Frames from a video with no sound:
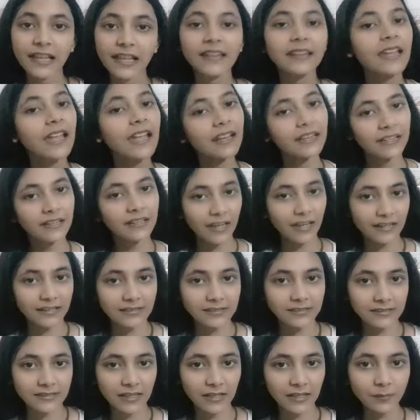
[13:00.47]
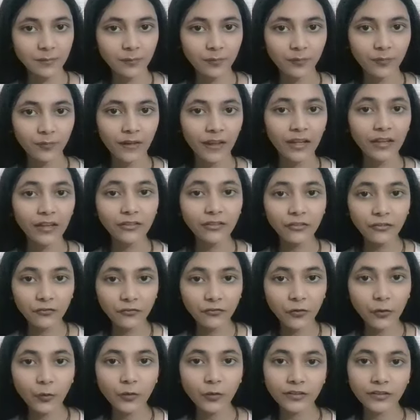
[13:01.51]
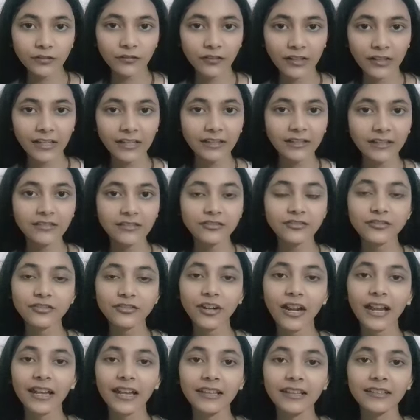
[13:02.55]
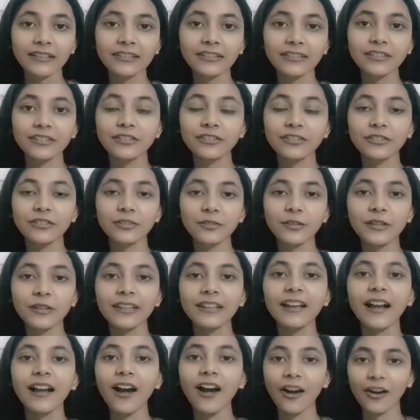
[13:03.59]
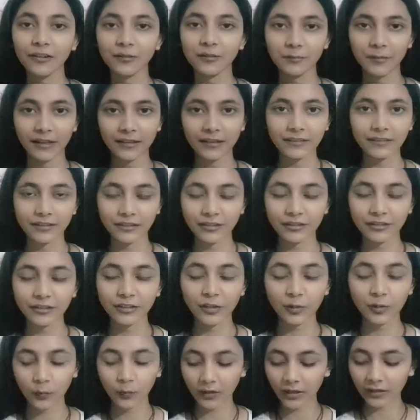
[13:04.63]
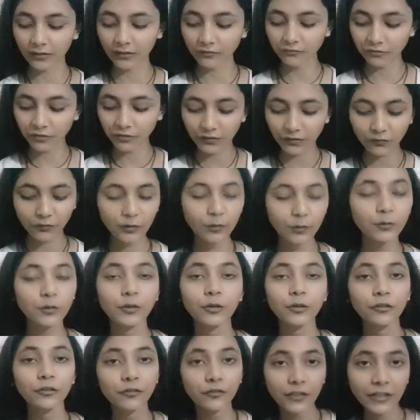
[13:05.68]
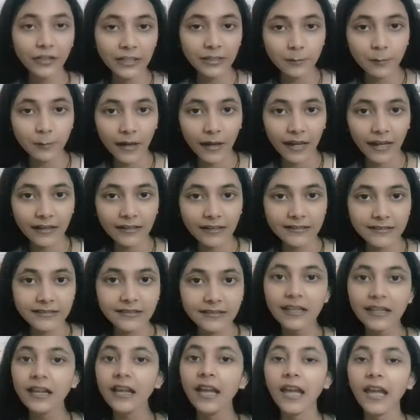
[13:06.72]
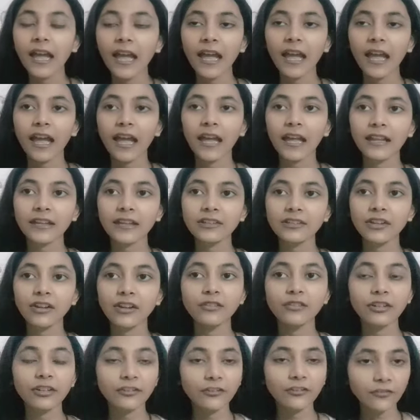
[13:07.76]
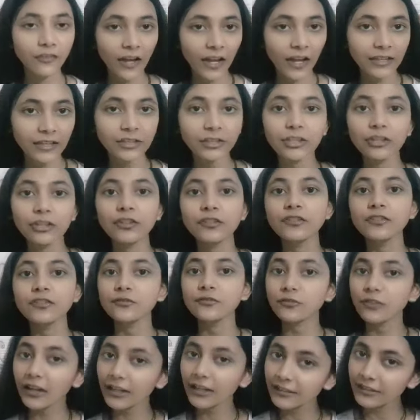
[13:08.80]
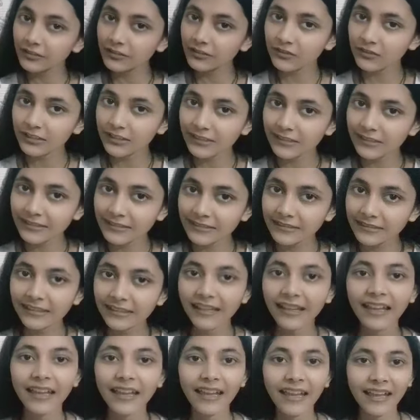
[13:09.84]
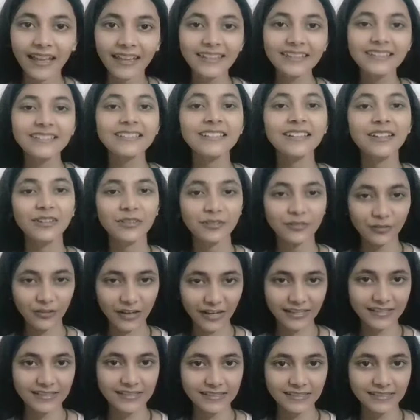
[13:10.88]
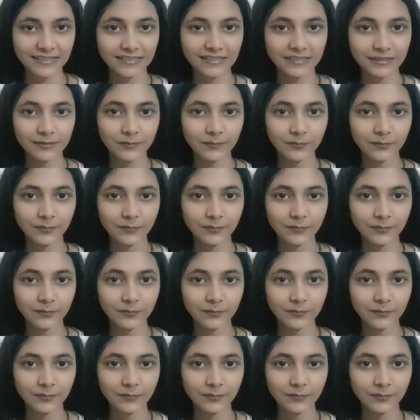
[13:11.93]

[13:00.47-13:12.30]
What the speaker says: and analyze them. In the fourth week, try the 3R method. You can review your feedbacks and refine your strategies and rest.